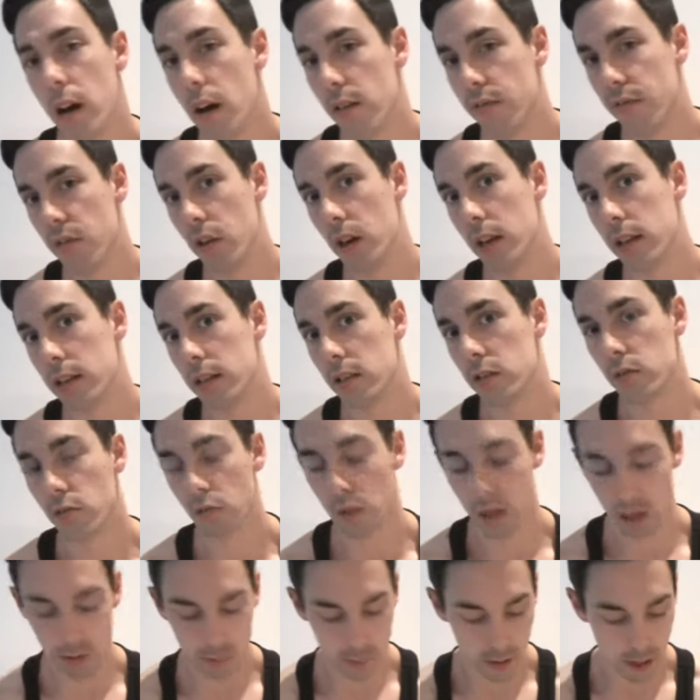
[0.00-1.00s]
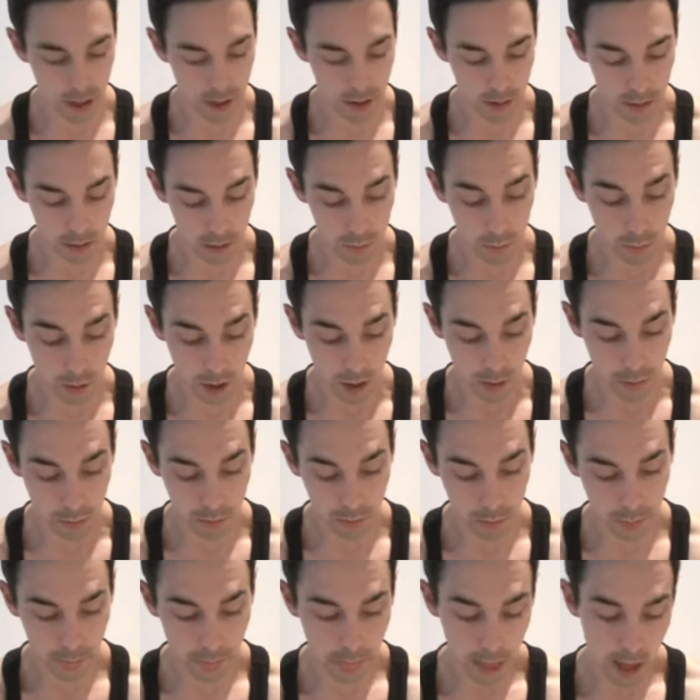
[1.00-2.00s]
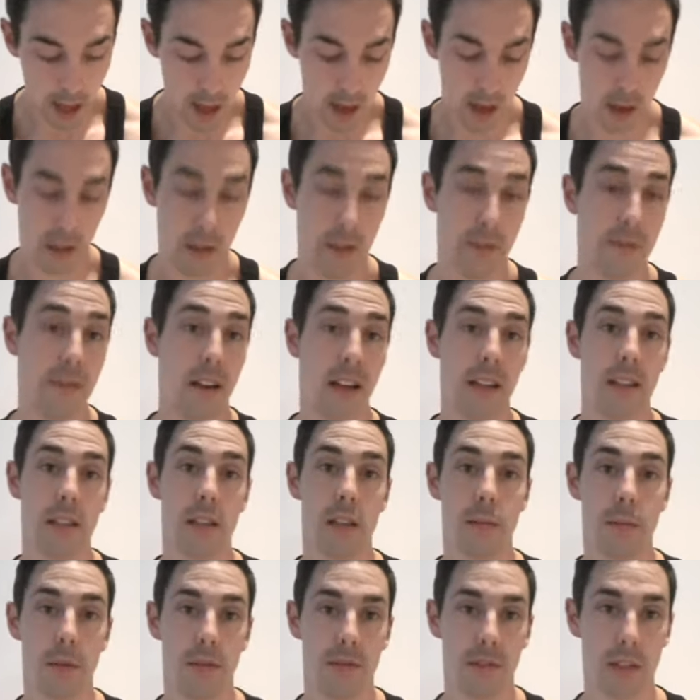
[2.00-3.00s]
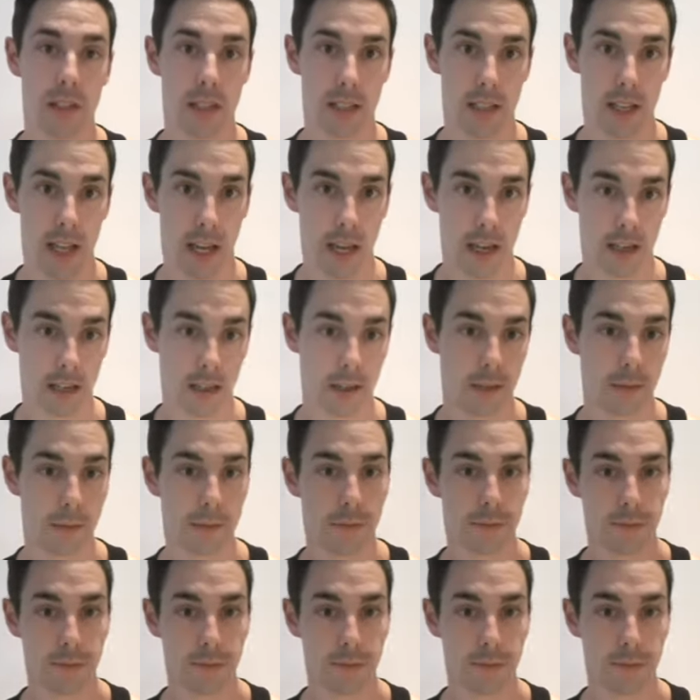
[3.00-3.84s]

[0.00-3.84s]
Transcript: I find this really well. The Phantom of the Slain.